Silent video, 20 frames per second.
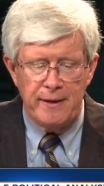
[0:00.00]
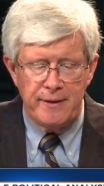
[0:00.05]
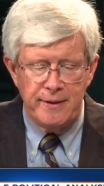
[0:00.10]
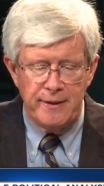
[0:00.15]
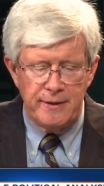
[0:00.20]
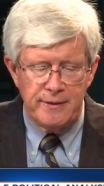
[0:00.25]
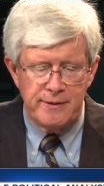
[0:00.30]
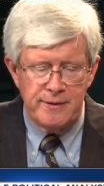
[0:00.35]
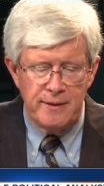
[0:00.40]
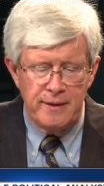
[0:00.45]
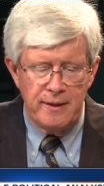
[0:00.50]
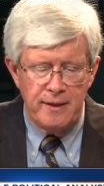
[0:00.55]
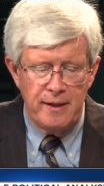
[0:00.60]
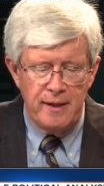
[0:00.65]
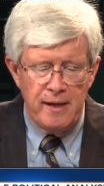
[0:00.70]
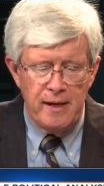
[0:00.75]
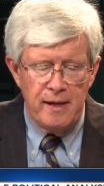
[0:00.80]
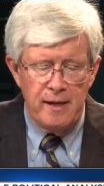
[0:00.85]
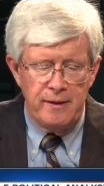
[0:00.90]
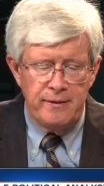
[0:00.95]
Politics.
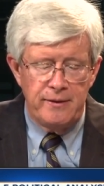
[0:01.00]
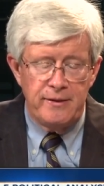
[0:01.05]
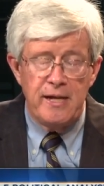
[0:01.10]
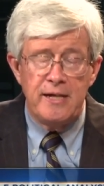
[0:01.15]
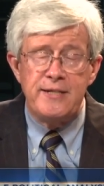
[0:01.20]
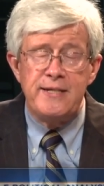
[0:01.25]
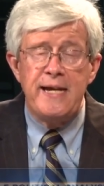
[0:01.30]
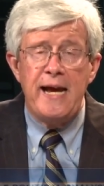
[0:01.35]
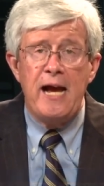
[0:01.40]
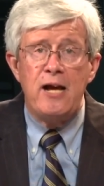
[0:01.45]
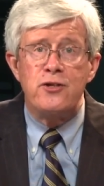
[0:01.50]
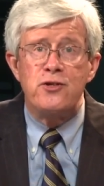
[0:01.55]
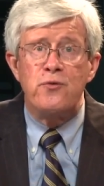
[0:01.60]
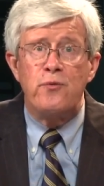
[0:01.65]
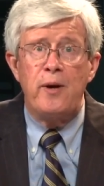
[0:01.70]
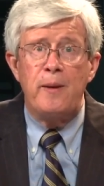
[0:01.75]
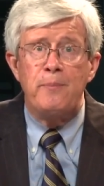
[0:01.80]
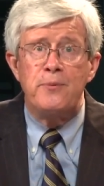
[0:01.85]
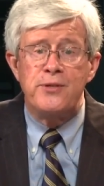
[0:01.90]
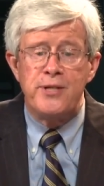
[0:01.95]
The Tennessee House
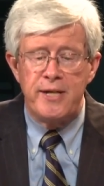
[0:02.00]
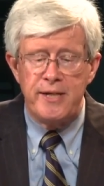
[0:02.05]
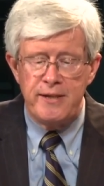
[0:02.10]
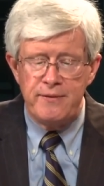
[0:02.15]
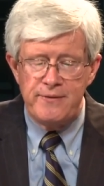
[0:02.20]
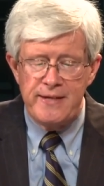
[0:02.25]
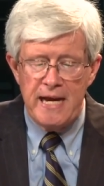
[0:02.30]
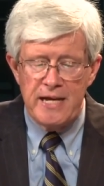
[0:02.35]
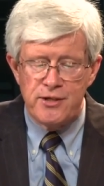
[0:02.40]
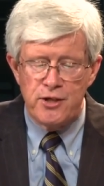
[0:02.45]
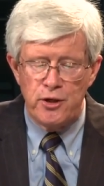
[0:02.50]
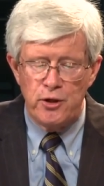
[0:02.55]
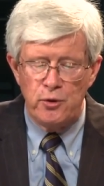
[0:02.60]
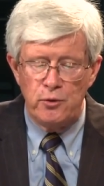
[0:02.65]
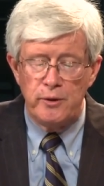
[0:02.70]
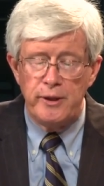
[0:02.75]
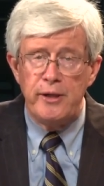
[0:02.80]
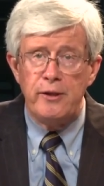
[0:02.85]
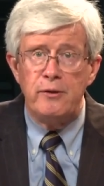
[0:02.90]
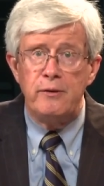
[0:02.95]
of Representatives has a
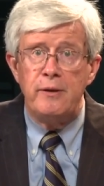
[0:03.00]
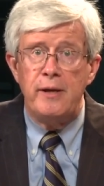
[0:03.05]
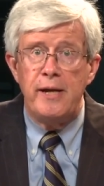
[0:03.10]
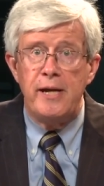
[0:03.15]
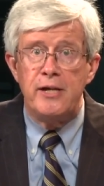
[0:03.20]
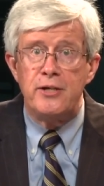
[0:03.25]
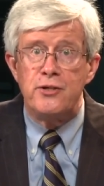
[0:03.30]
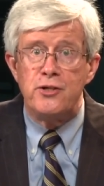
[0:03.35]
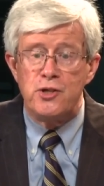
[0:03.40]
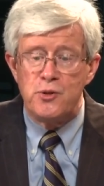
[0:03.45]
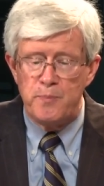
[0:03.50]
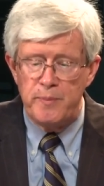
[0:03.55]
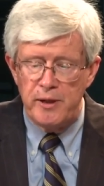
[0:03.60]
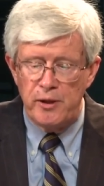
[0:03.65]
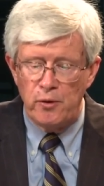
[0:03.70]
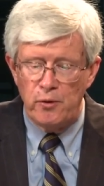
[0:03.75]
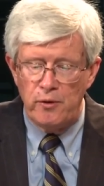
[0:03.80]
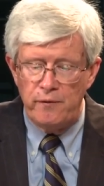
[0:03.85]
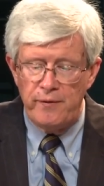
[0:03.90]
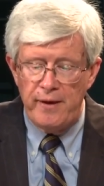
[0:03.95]
new leader. He is the
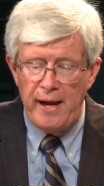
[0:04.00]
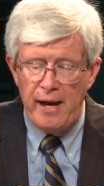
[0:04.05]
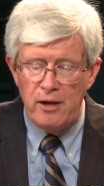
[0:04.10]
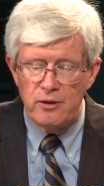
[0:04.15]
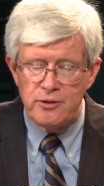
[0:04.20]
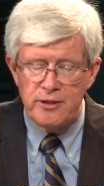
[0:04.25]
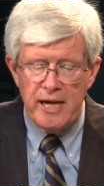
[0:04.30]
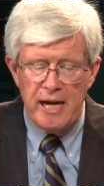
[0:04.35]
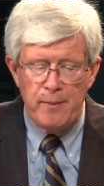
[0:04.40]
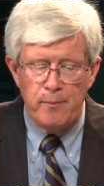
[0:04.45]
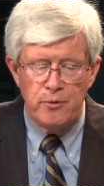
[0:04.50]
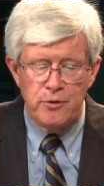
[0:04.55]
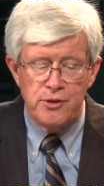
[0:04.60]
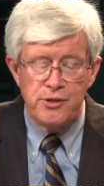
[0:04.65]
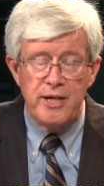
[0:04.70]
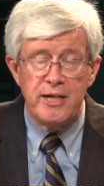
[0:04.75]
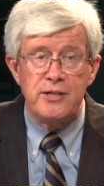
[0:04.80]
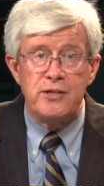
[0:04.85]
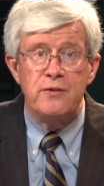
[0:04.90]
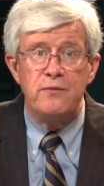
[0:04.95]
Speaker of the House, Cameron
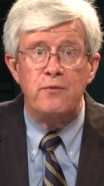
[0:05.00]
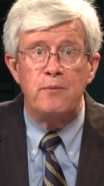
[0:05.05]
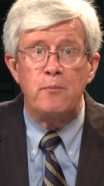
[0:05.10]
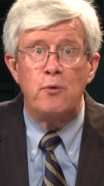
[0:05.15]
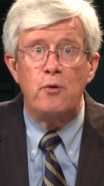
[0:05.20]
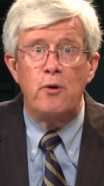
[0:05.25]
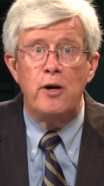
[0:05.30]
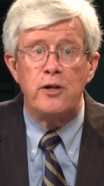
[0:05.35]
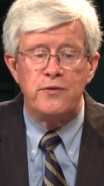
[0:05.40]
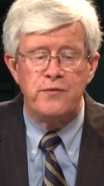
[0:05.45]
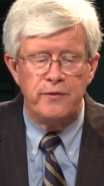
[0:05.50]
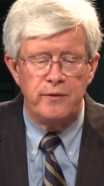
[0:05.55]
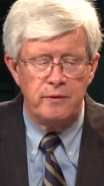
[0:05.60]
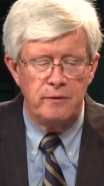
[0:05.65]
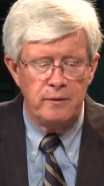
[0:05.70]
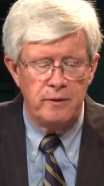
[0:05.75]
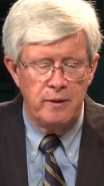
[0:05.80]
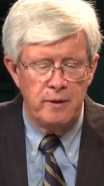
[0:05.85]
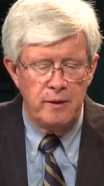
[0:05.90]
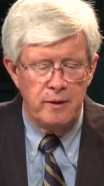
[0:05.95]
Sexton from
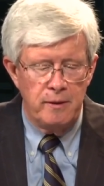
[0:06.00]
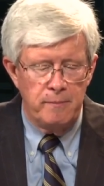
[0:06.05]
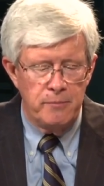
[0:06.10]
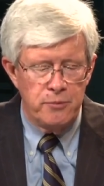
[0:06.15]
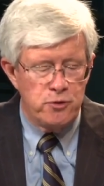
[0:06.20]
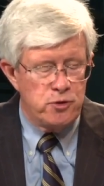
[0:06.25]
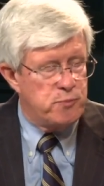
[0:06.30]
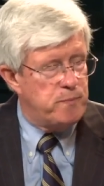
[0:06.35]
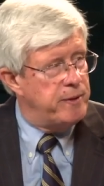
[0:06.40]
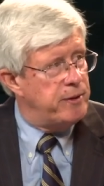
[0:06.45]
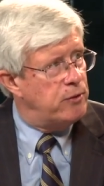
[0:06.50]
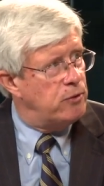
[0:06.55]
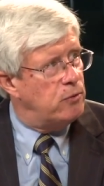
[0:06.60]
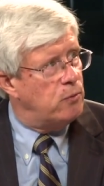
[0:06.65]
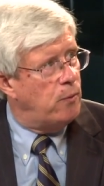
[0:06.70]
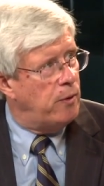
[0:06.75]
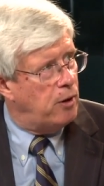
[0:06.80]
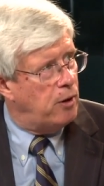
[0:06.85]
Crossville. Mr. Speaker,